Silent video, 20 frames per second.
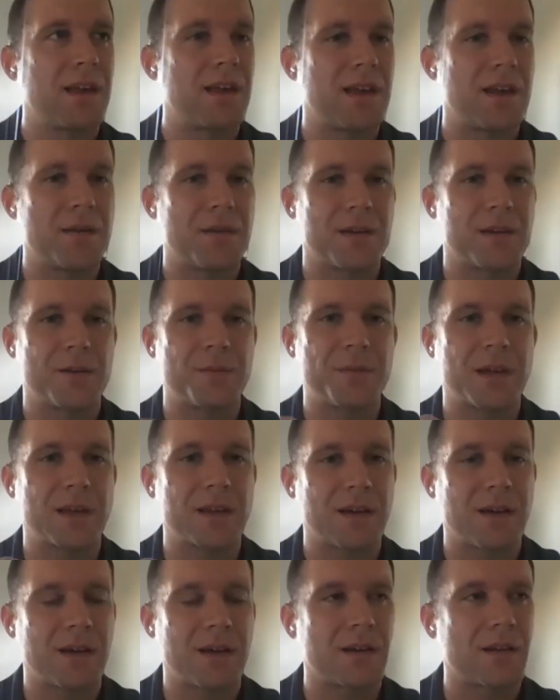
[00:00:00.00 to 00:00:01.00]
And I'm like, oh my
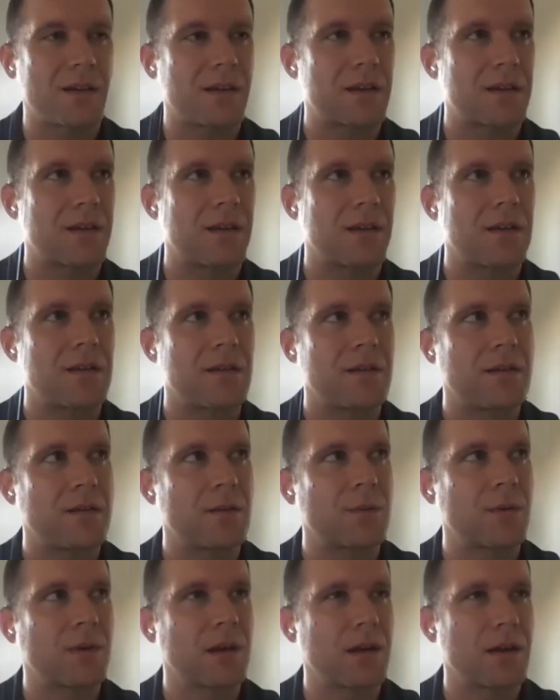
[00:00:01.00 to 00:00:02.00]
God, like,
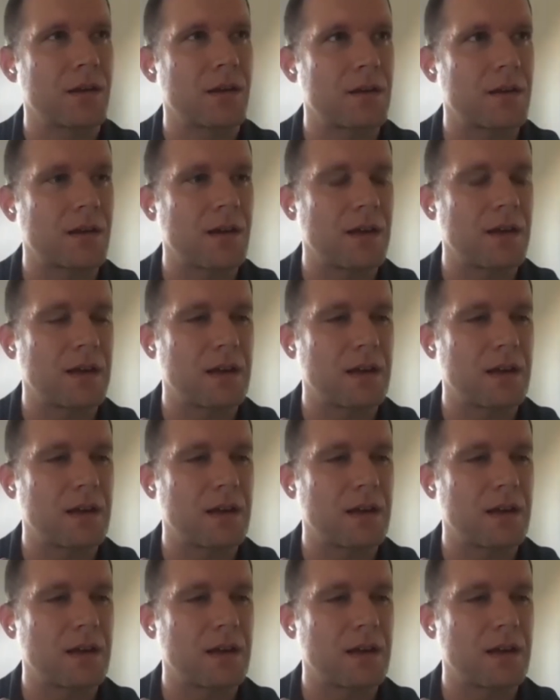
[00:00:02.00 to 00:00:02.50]
okay,